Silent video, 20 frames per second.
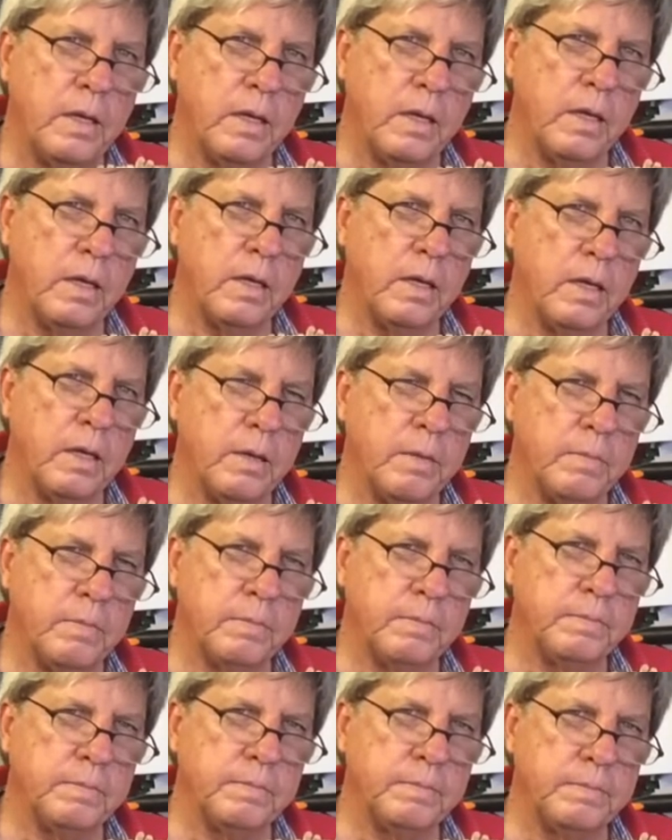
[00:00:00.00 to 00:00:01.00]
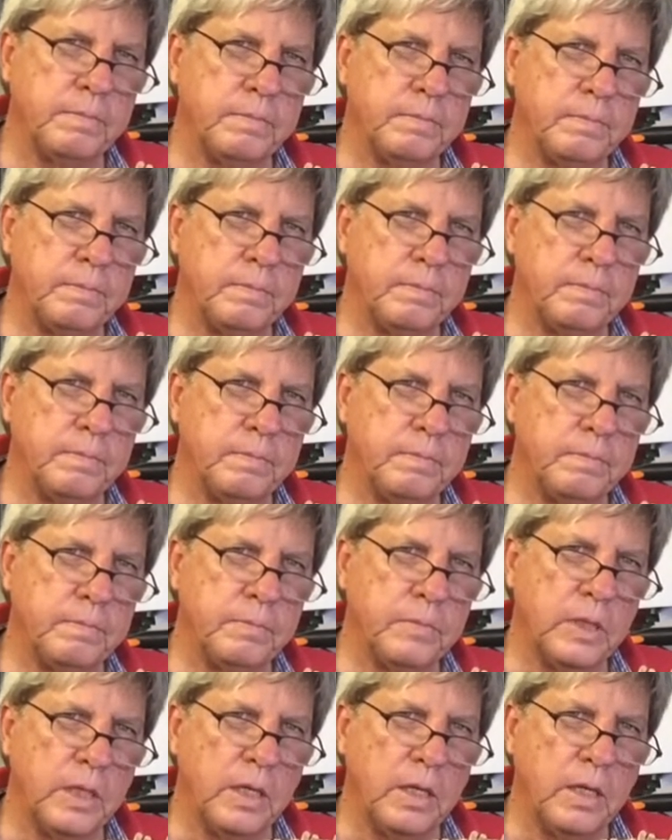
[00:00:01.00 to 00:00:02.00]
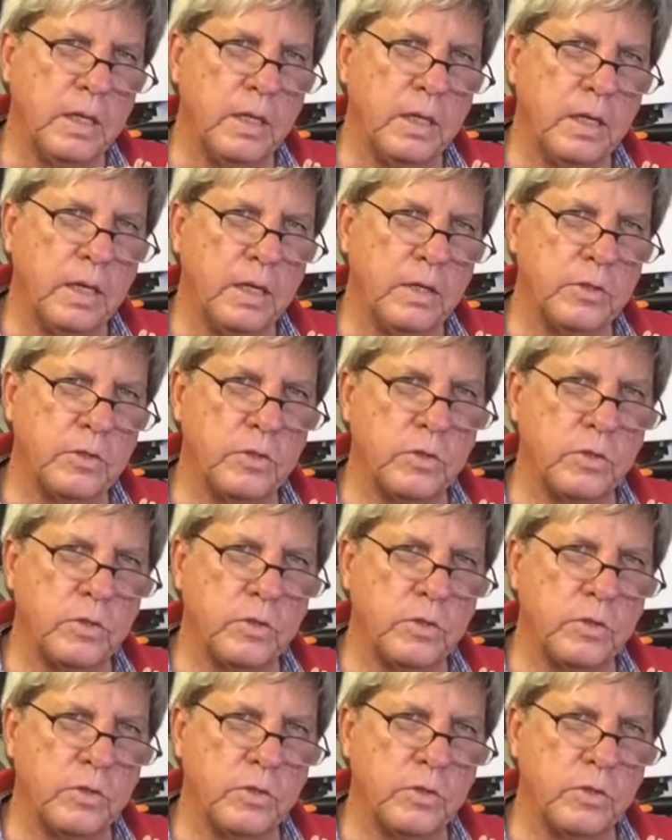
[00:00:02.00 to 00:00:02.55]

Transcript: um, and